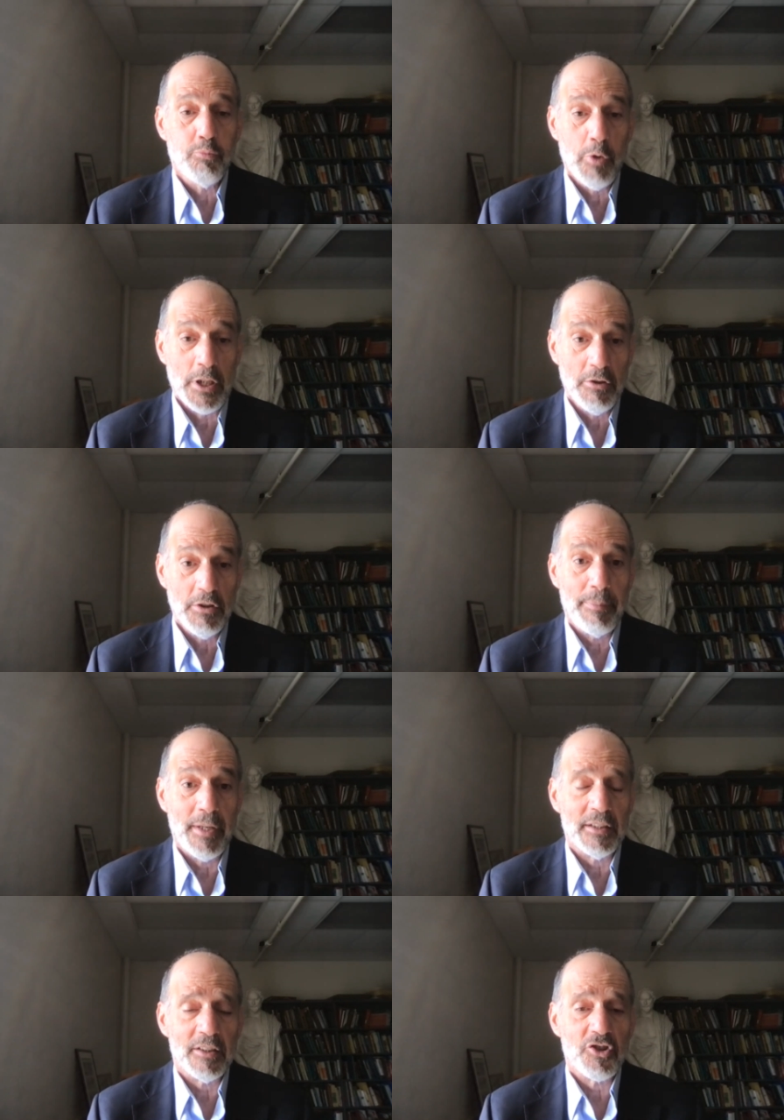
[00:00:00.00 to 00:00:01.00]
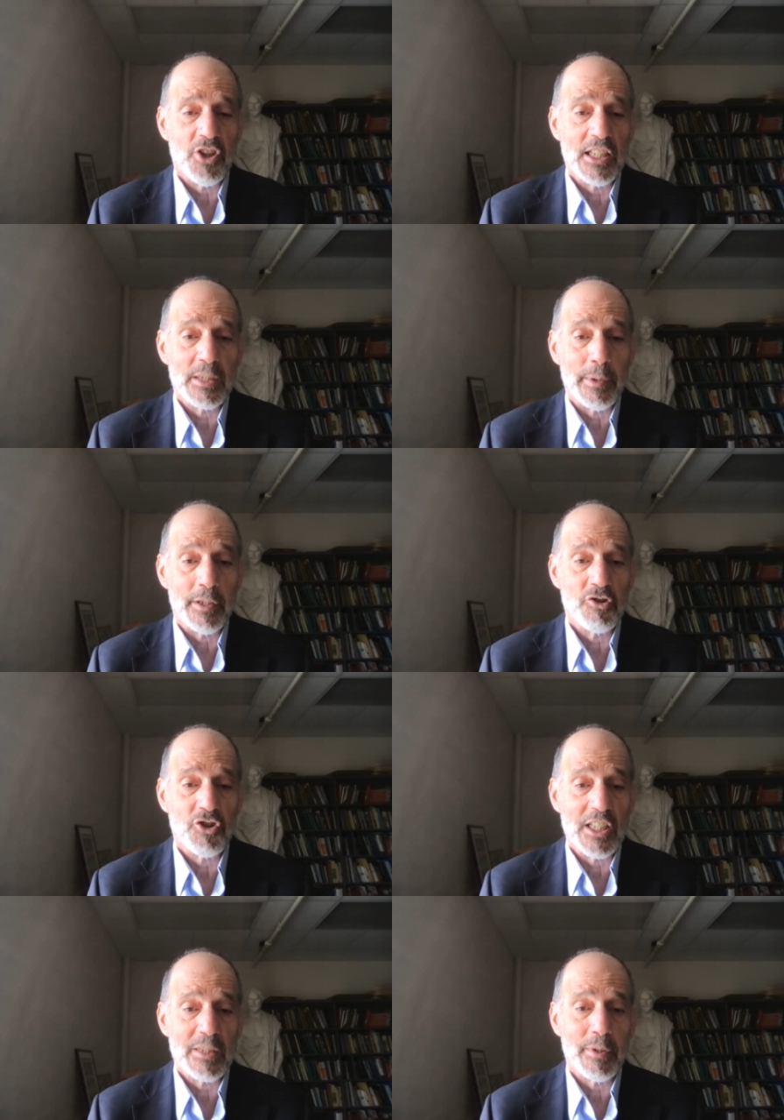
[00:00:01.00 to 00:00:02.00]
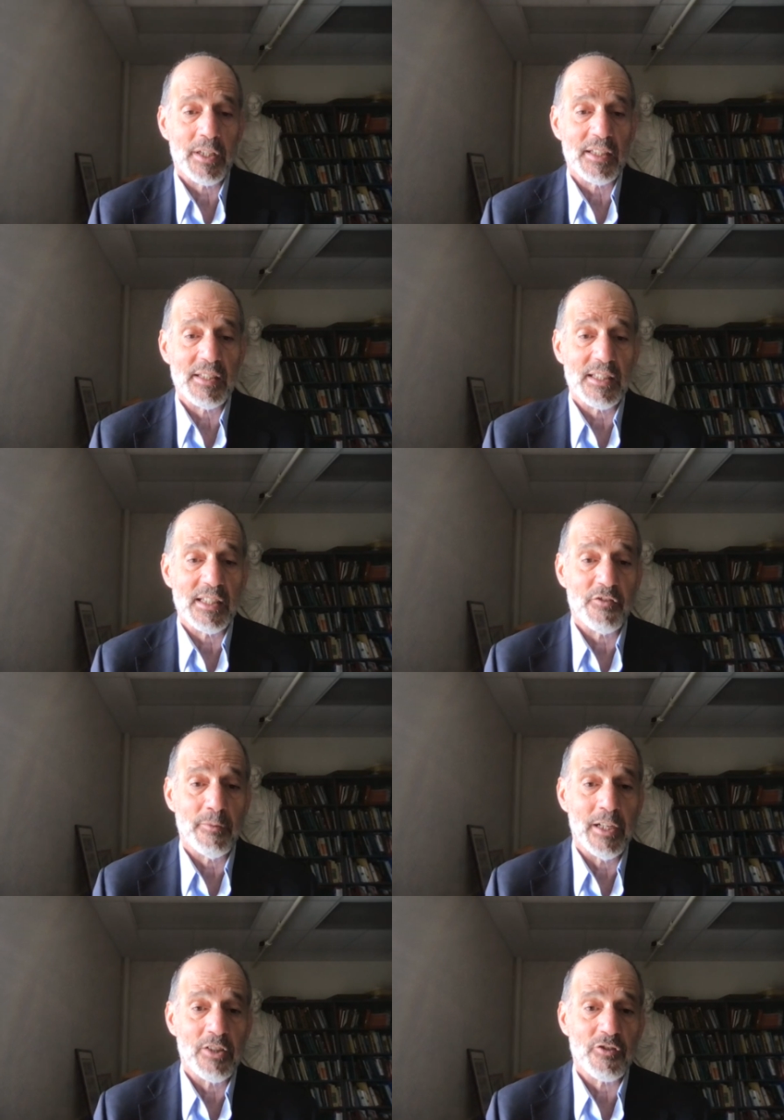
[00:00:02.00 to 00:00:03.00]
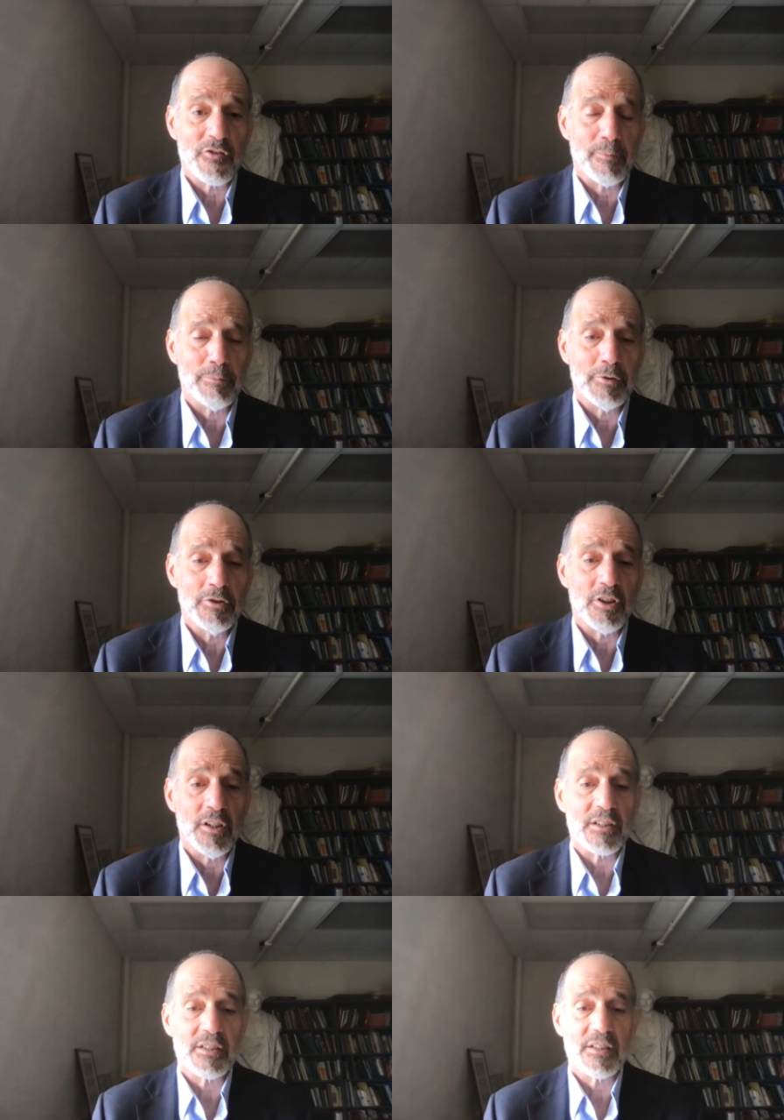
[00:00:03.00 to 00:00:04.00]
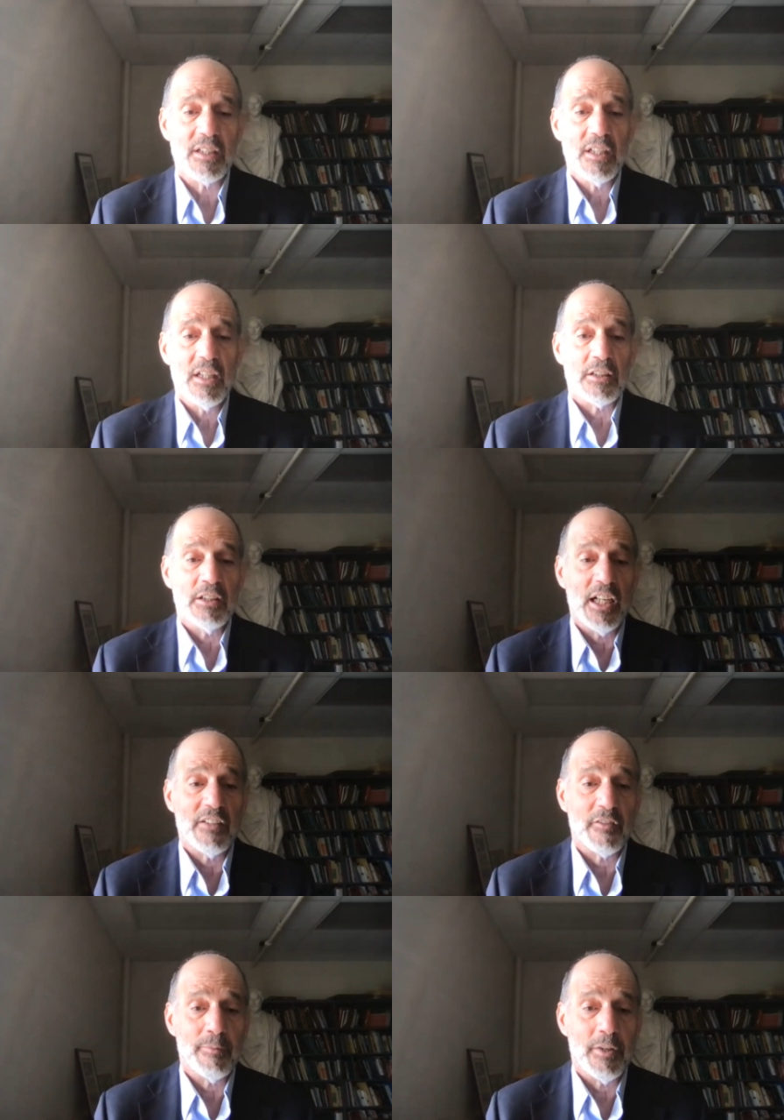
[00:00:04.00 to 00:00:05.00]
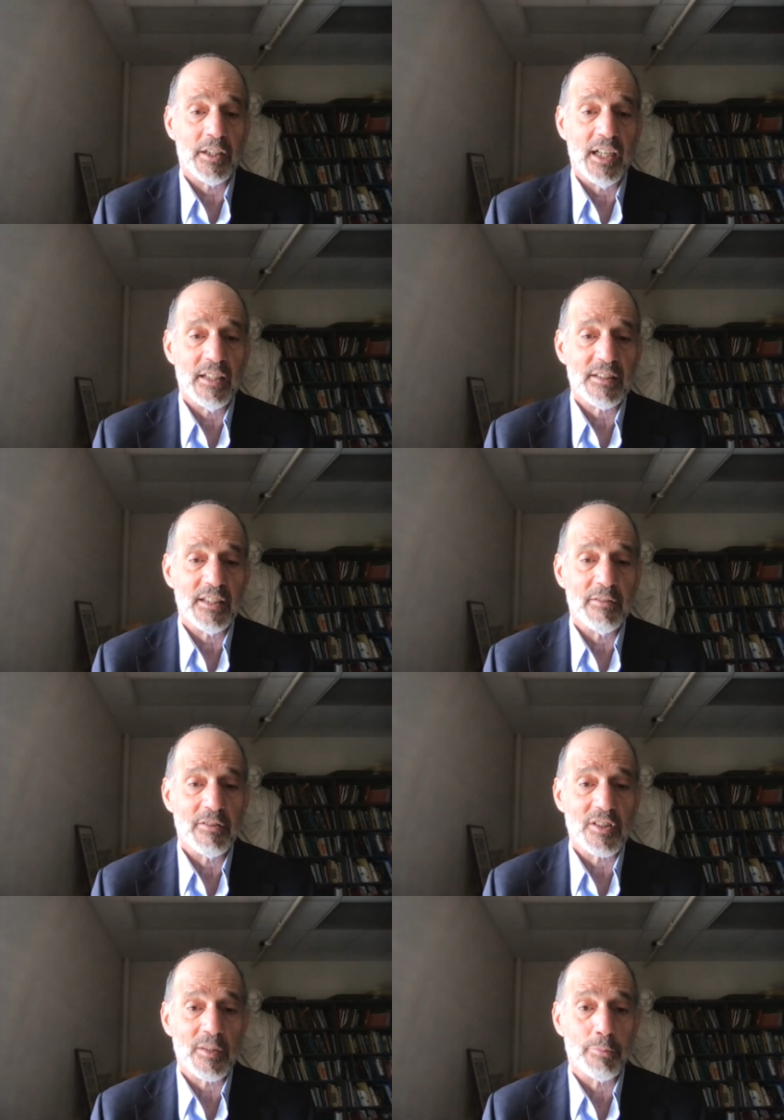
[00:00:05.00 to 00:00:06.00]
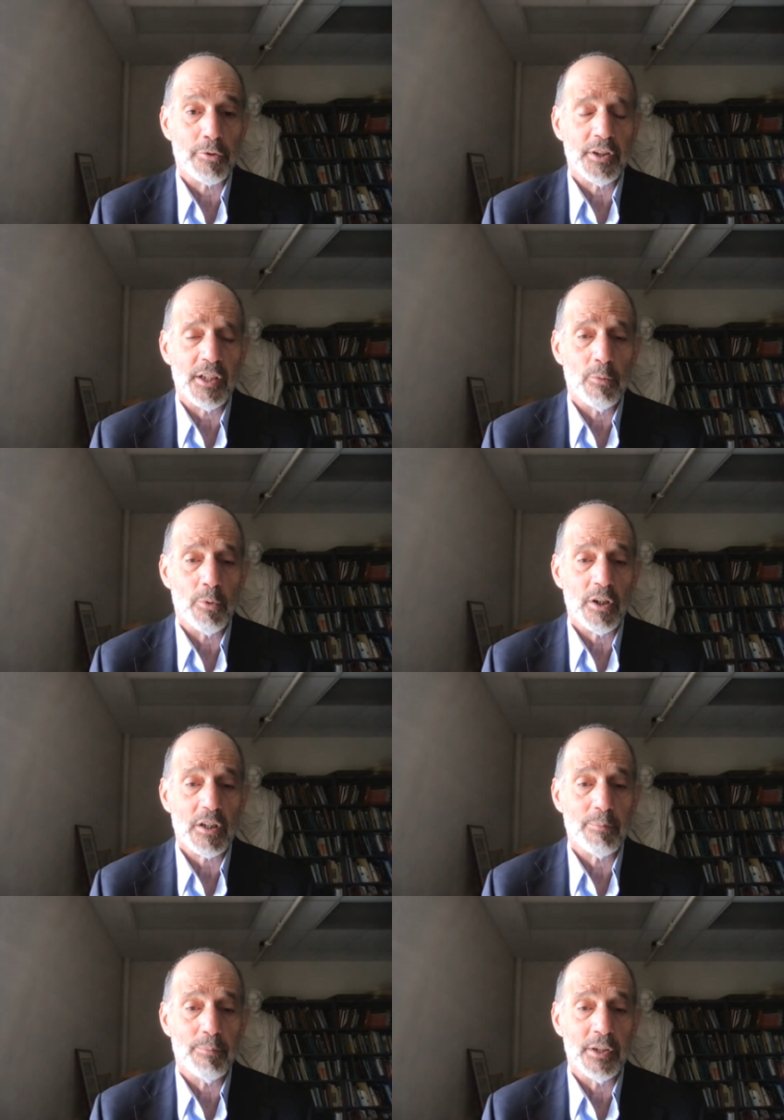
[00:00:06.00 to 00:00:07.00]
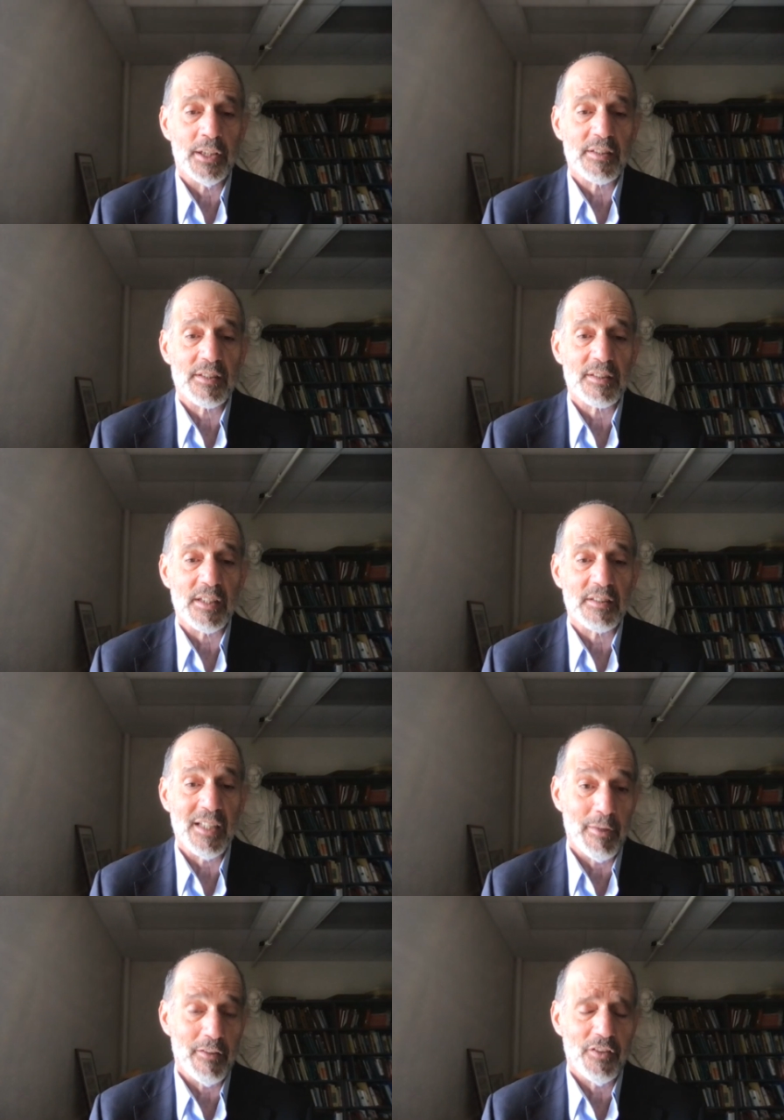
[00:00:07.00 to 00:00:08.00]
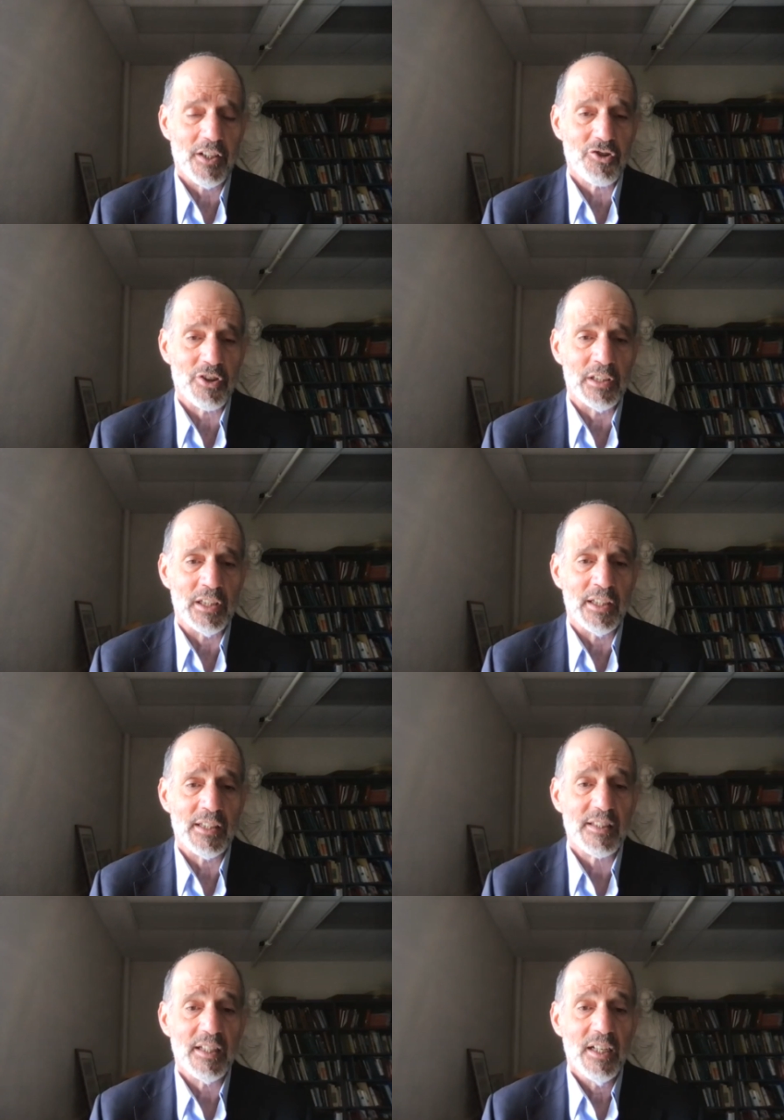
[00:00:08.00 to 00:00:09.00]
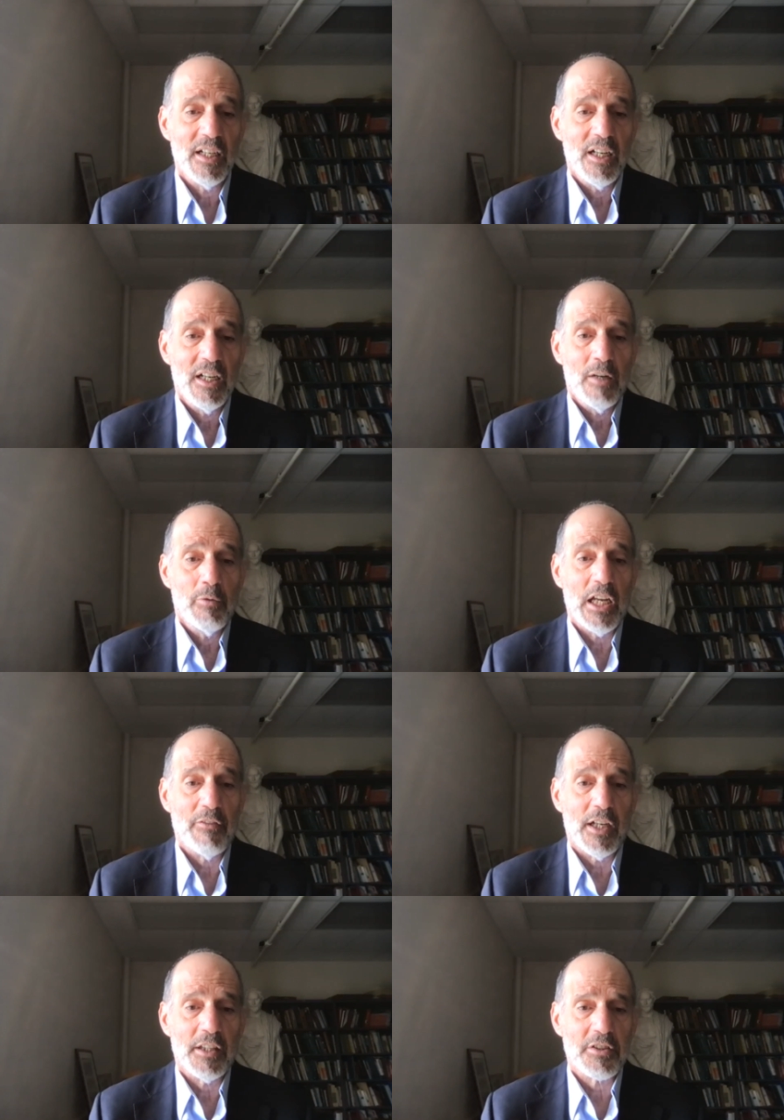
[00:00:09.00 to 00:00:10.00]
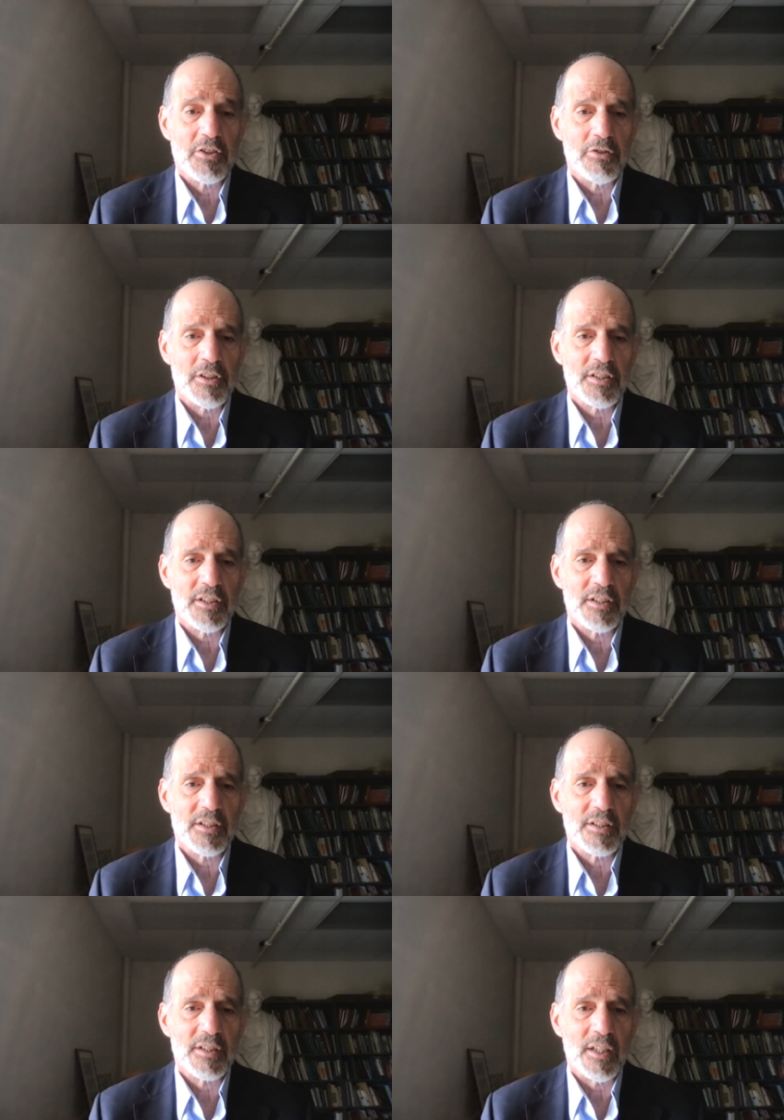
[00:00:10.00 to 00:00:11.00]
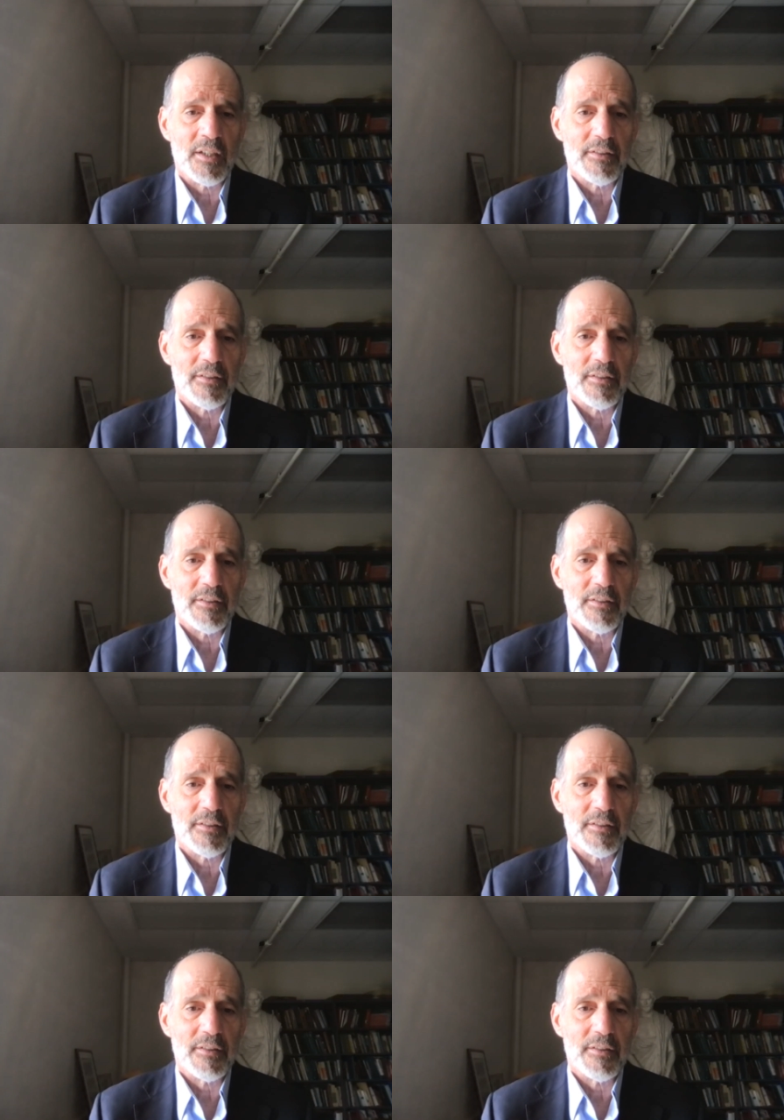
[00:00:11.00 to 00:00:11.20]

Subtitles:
We do depend on Shakespeare, and Shakespeare gets his information from Plutarch's Life of Mark Antony, which is a brilliant work, but it's semi-fictionalized. We have other sources.